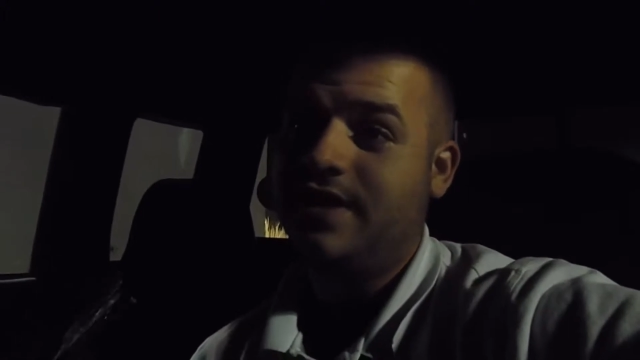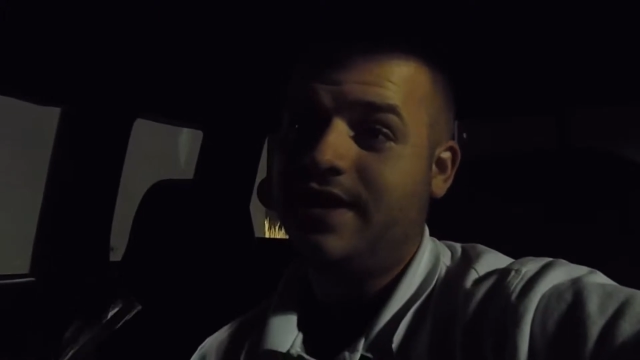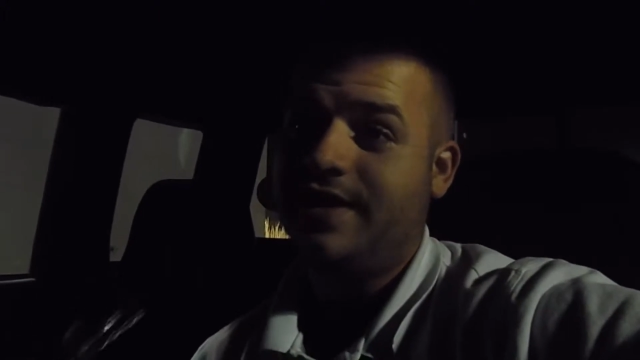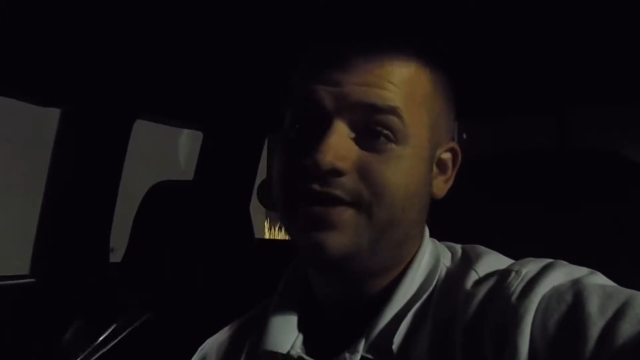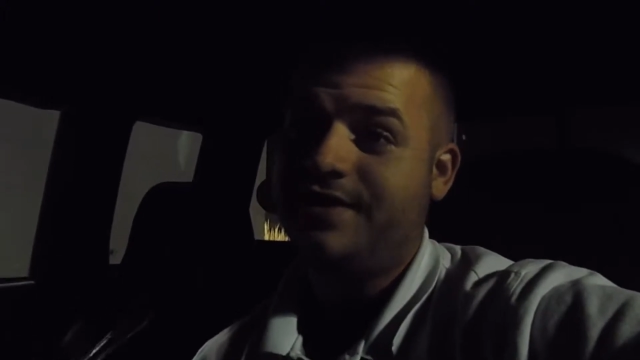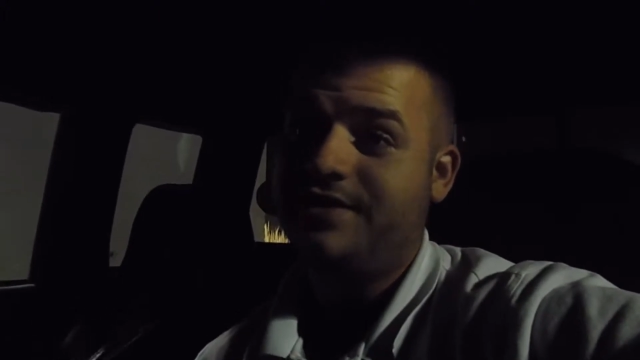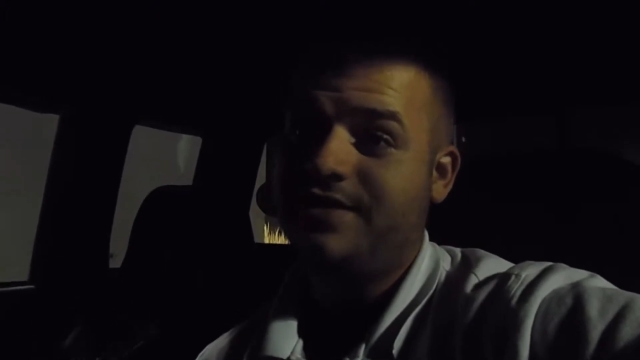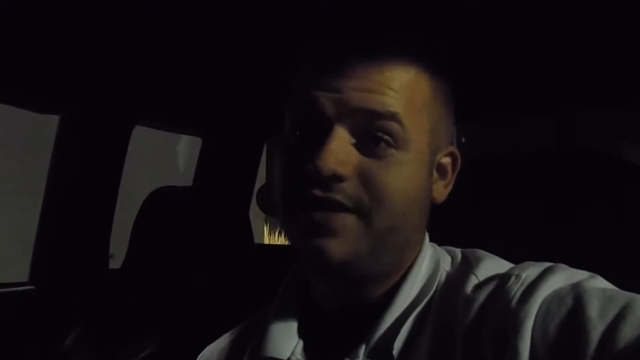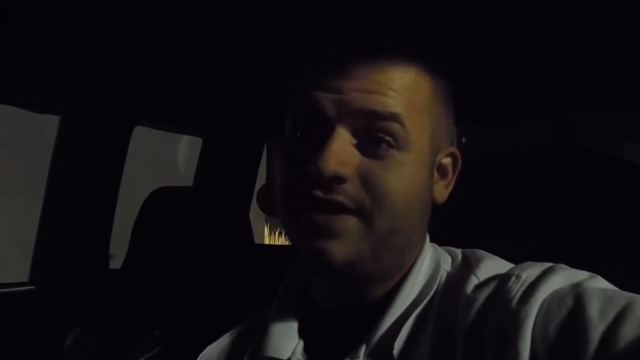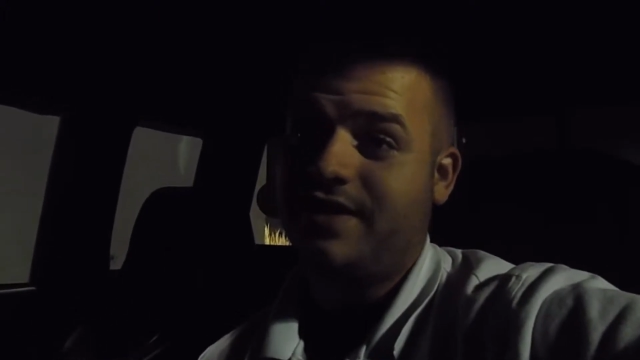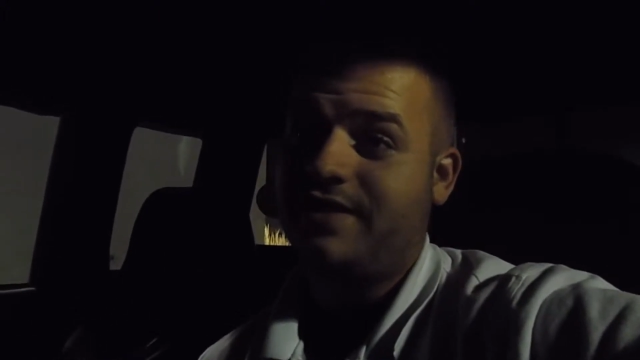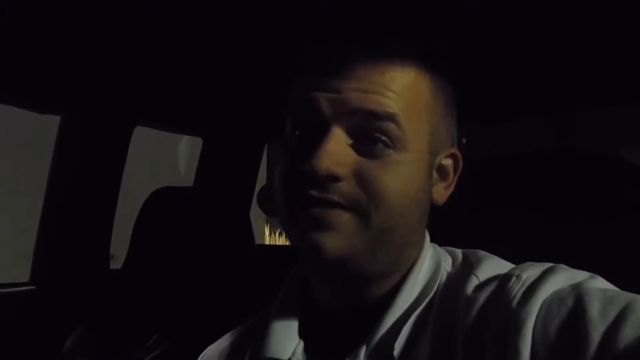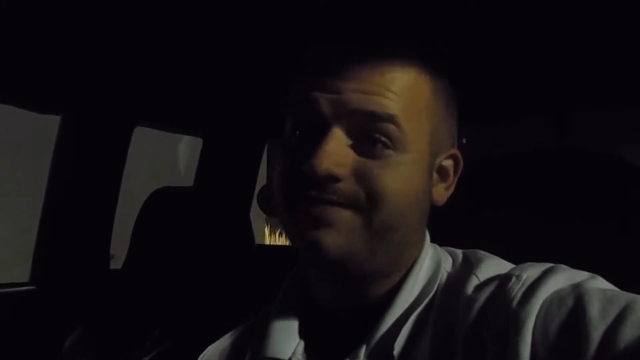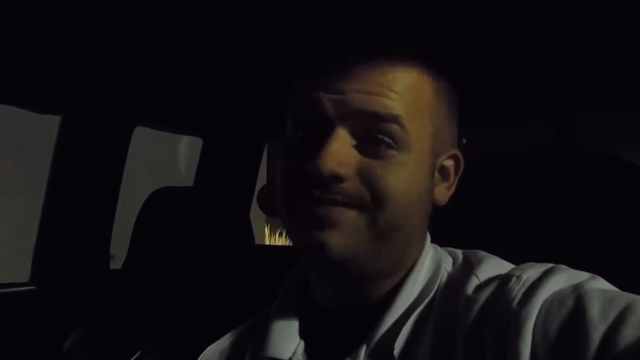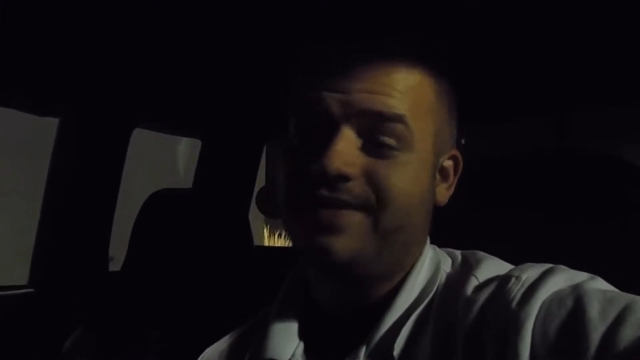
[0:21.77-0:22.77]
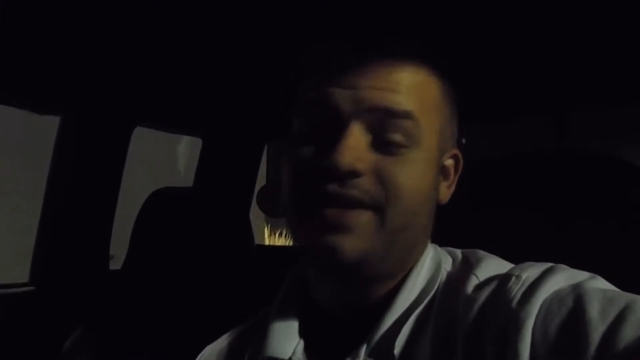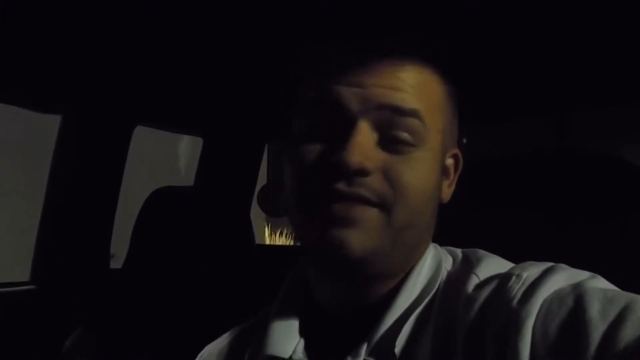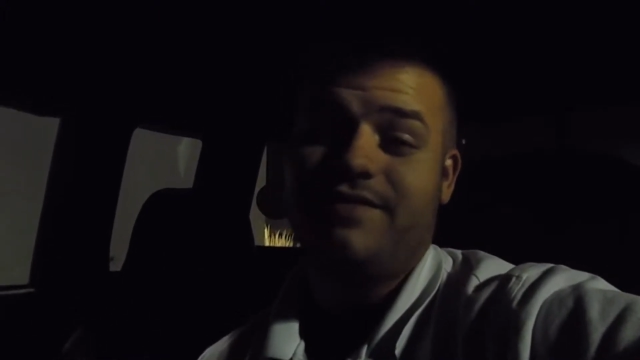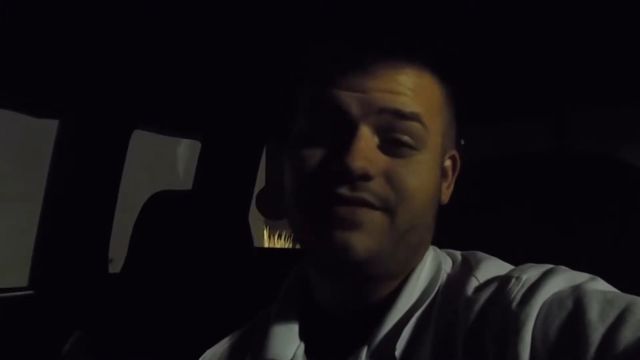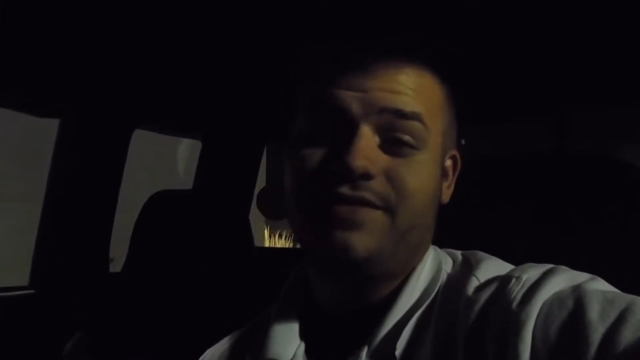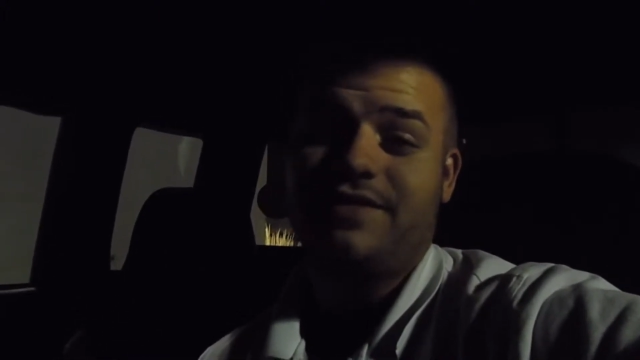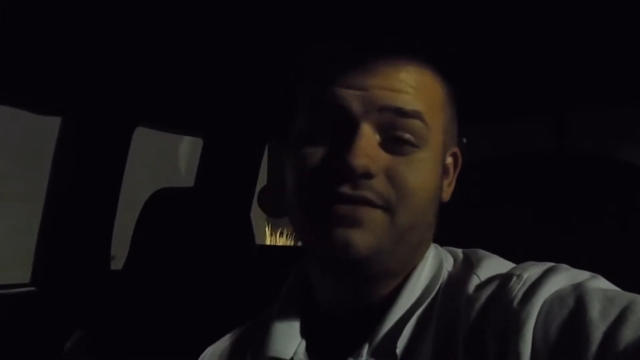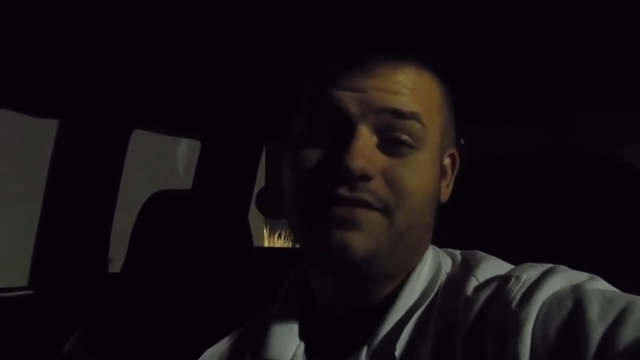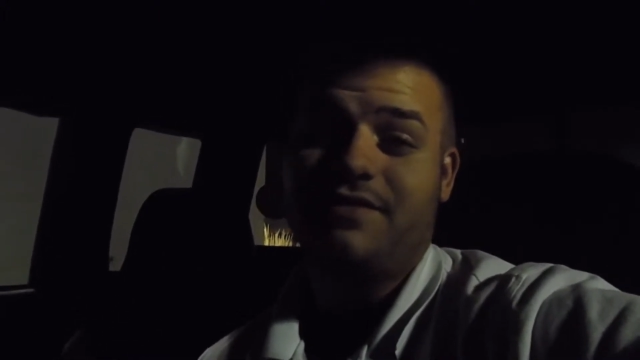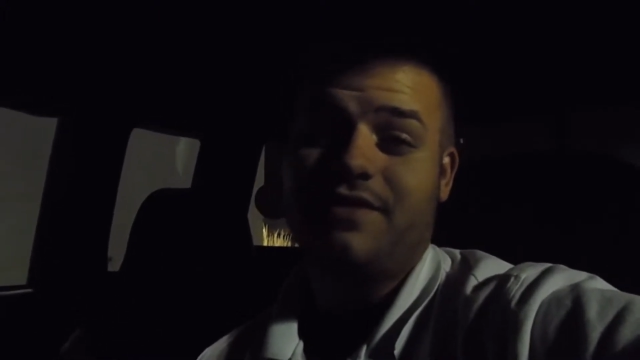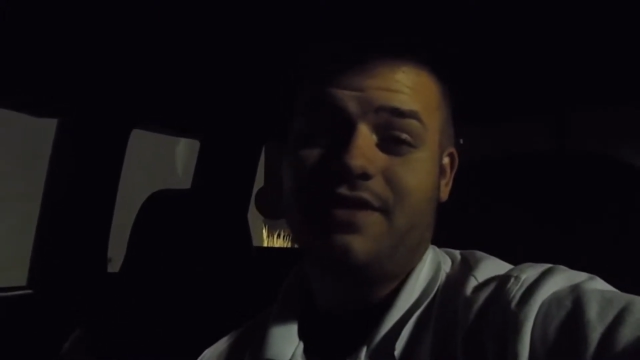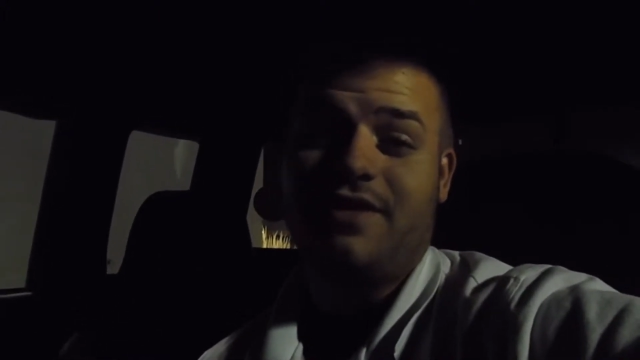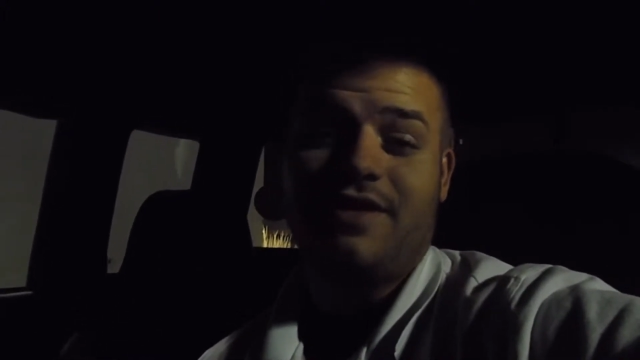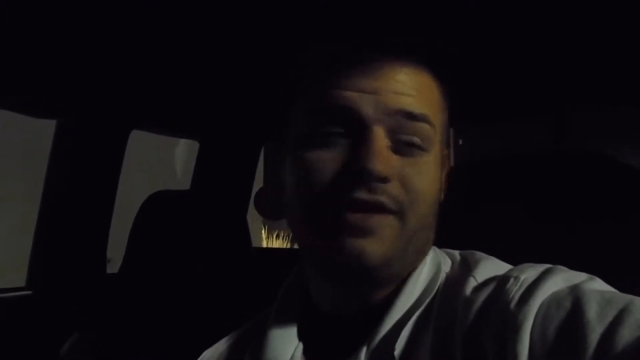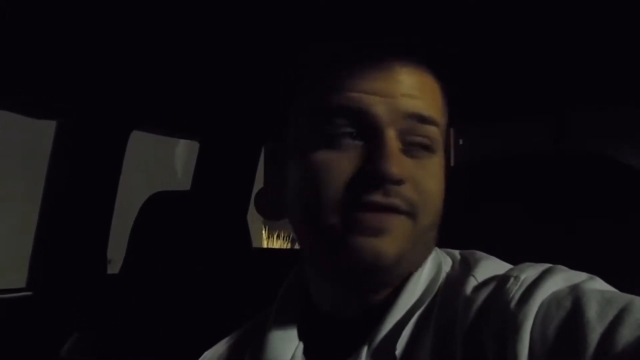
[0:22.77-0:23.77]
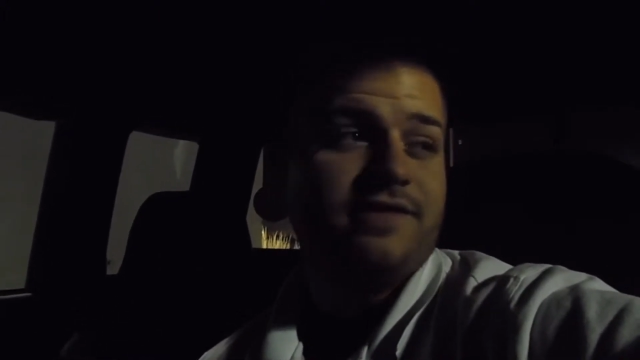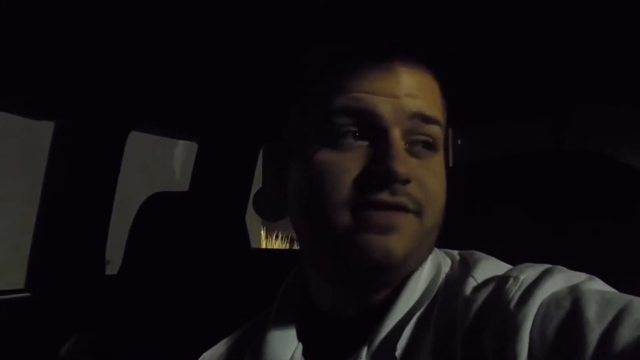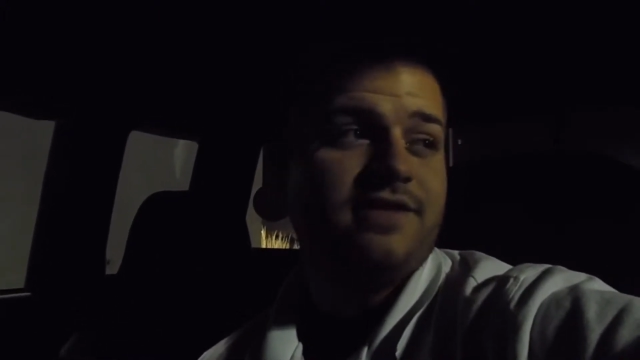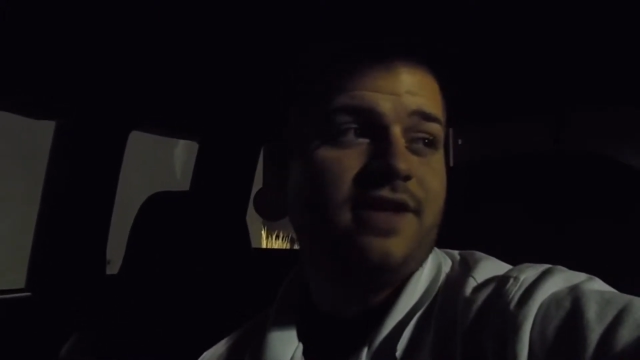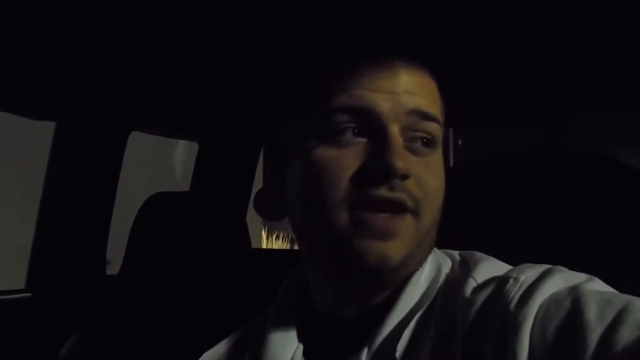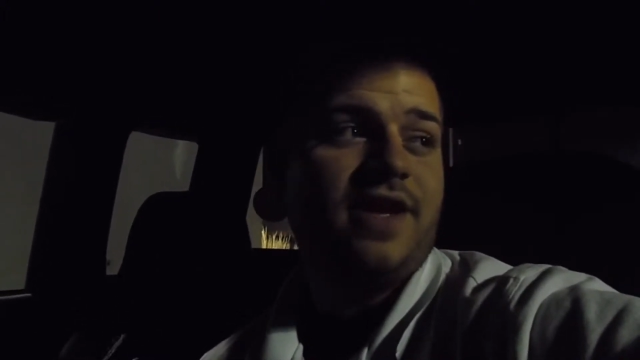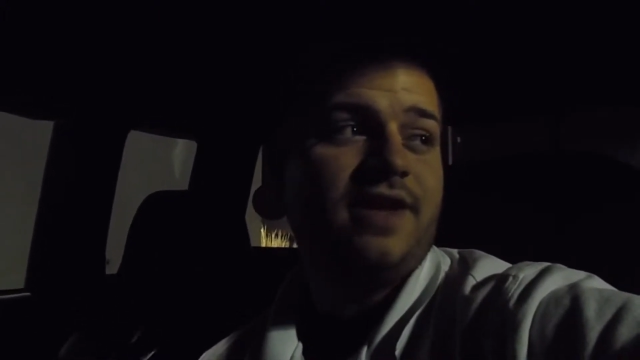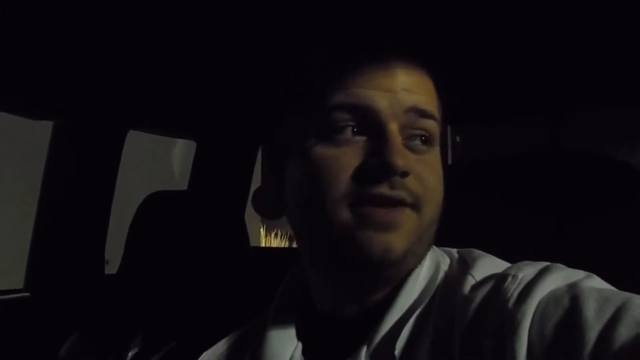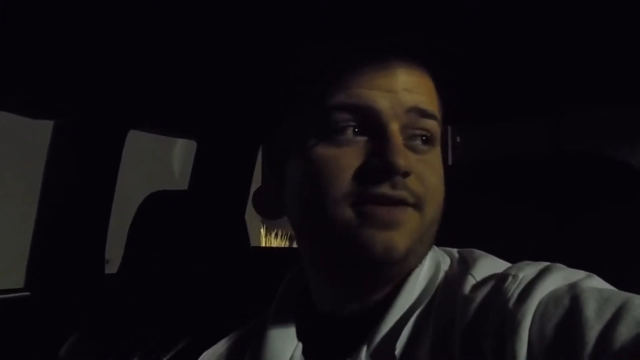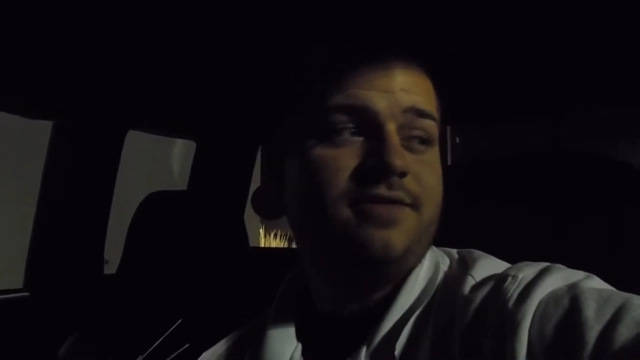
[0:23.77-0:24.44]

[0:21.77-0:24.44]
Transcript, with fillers: I got to check every single car in this lot